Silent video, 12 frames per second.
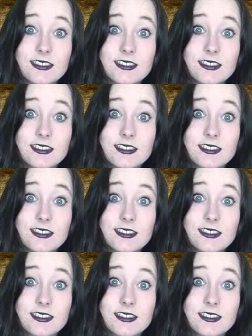
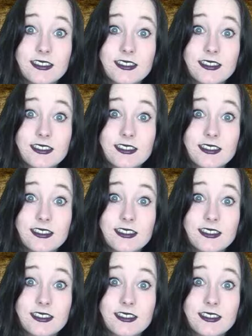
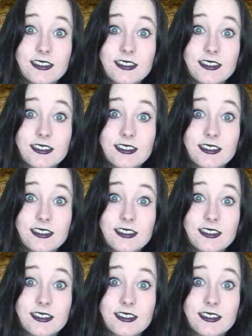
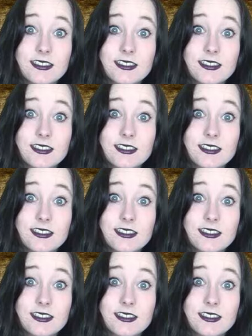
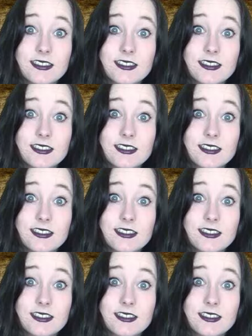
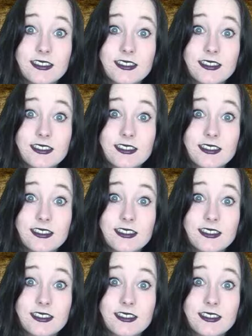
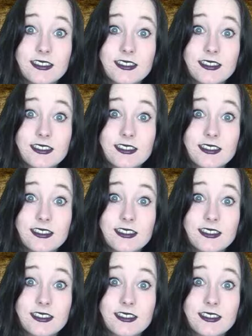
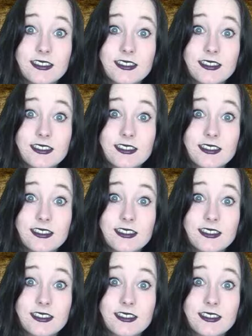This is a still picture; no speech is visible.